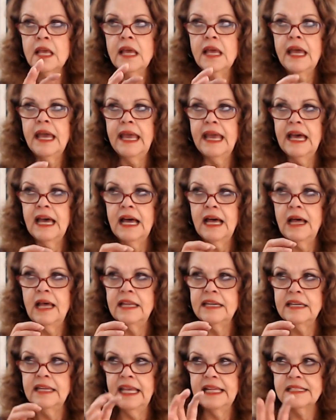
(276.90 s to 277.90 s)

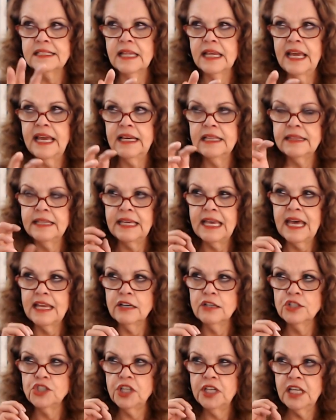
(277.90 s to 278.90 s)
And it's like the
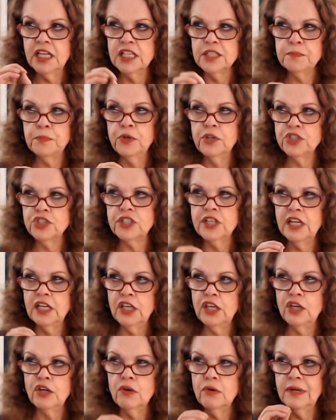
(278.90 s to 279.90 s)
energy is pushing
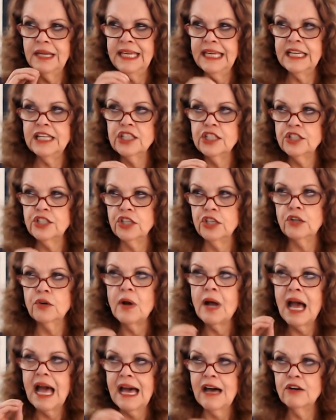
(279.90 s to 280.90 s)
you into
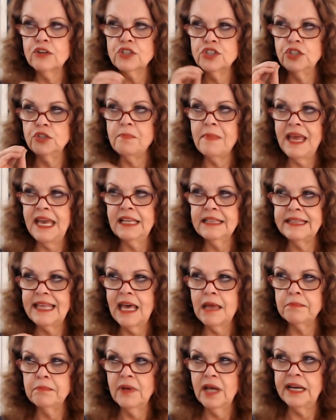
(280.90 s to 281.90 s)
how to make
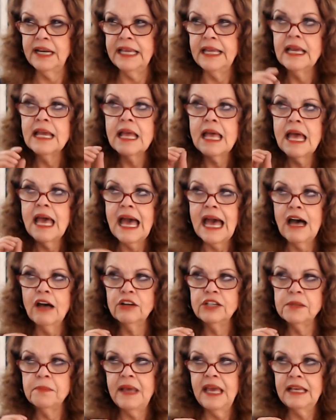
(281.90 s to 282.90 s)
that money, how
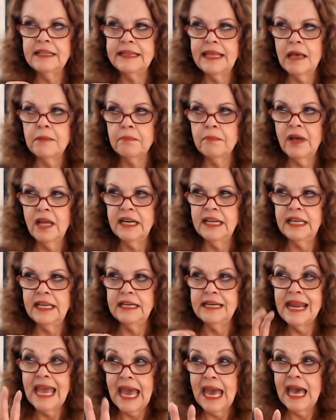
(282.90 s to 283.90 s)
to make that money
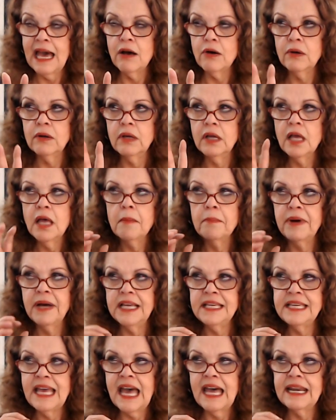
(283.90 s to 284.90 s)
now,
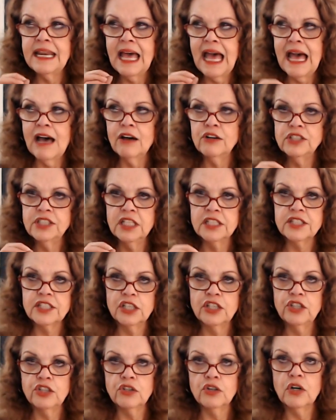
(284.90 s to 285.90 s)
but yet how to
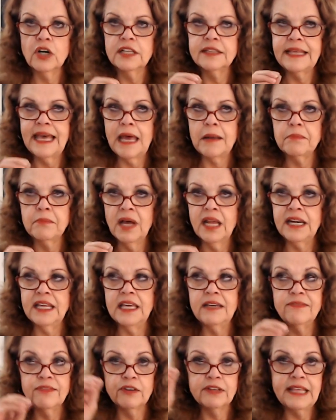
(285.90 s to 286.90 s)
secure that
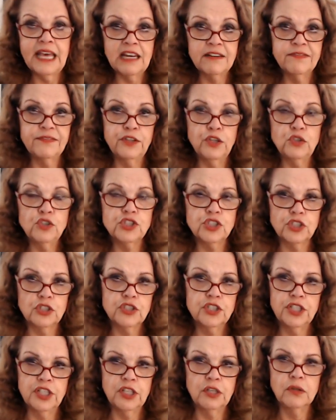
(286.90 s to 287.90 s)
money for that future
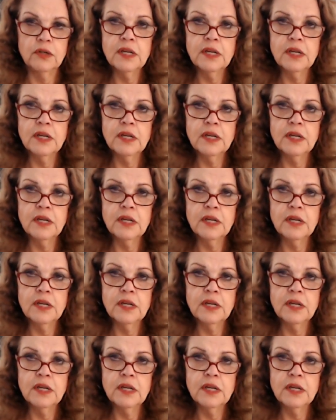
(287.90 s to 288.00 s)
too.